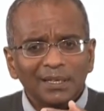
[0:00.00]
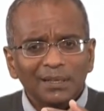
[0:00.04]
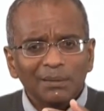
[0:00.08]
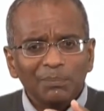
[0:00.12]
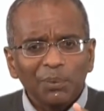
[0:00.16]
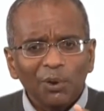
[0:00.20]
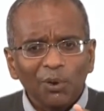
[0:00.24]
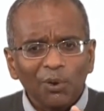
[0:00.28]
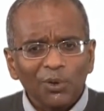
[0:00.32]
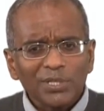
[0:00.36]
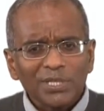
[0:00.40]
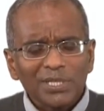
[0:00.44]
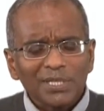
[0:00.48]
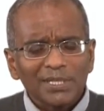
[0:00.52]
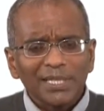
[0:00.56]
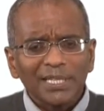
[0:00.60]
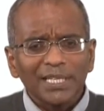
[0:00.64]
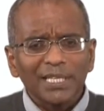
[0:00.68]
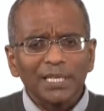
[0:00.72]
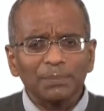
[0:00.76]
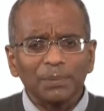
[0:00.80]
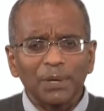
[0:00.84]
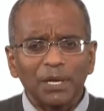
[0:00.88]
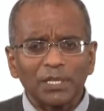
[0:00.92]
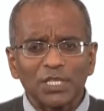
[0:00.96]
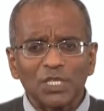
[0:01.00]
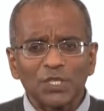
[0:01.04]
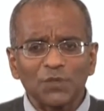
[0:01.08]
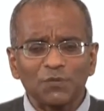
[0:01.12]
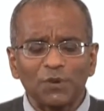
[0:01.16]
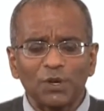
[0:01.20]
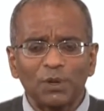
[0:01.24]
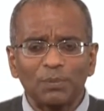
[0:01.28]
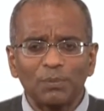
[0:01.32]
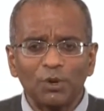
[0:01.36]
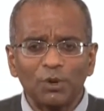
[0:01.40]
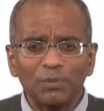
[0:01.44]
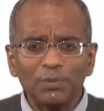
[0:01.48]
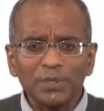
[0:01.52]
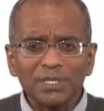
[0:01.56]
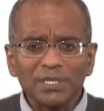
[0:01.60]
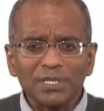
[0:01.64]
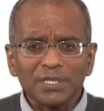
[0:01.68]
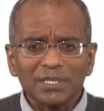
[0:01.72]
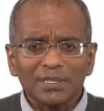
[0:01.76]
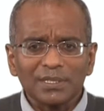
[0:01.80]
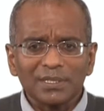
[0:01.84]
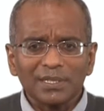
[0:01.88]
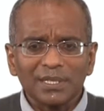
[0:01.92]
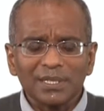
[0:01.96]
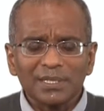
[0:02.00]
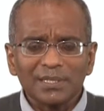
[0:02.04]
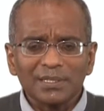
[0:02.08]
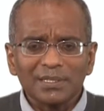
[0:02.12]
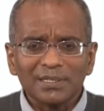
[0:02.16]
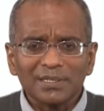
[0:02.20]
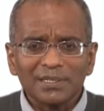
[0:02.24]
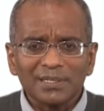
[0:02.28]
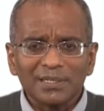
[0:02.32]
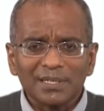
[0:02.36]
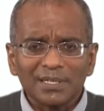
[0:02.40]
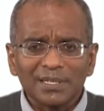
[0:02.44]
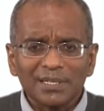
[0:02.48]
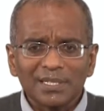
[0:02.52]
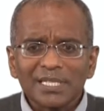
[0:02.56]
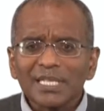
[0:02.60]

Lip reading: Pause and think about this for a moment and